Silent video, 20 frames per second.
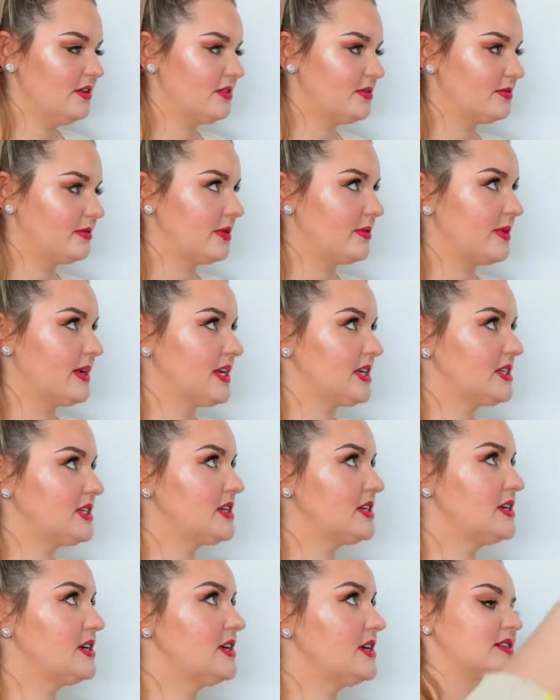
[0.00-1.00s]
through it
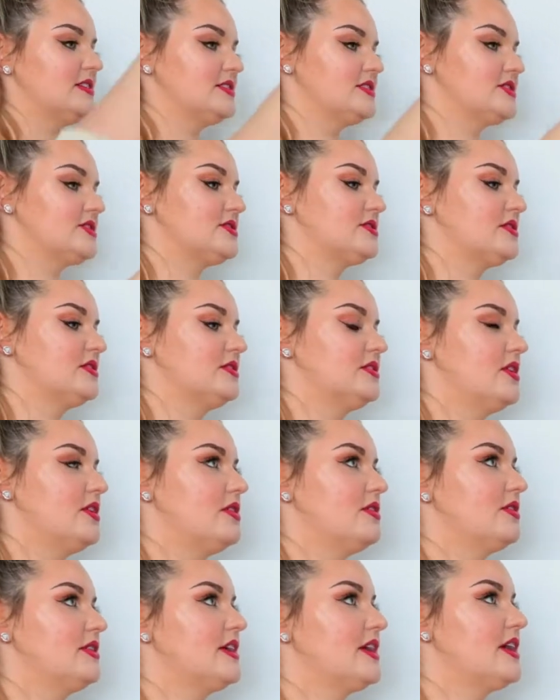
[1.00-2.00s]
and
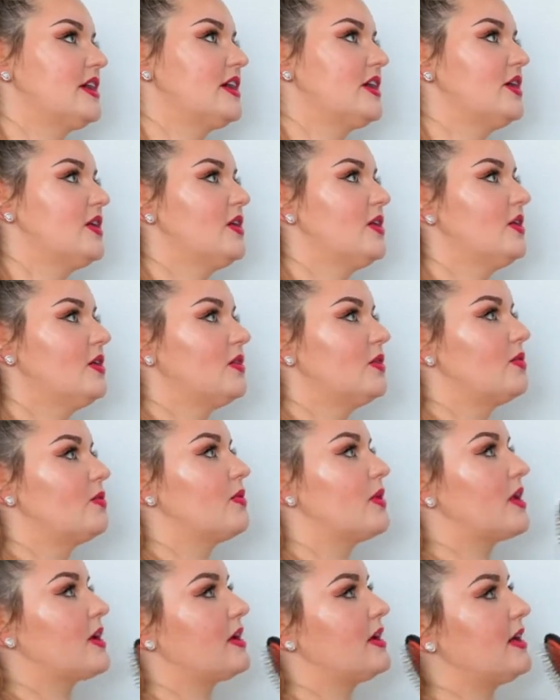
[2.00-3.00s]
slowly
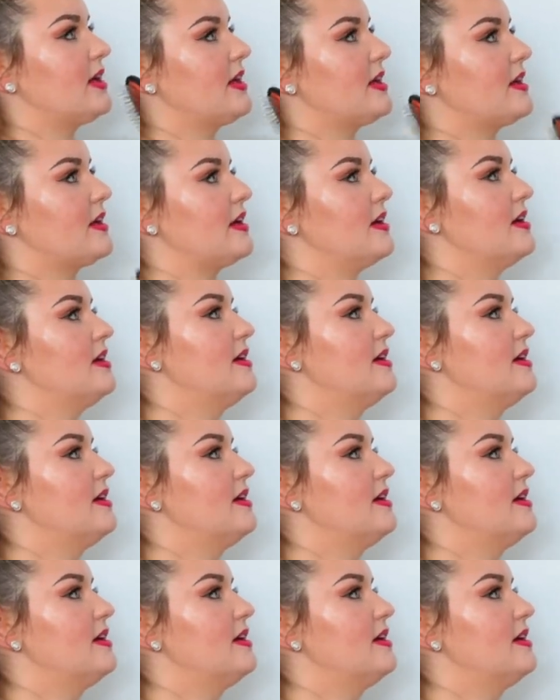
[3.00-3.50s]
working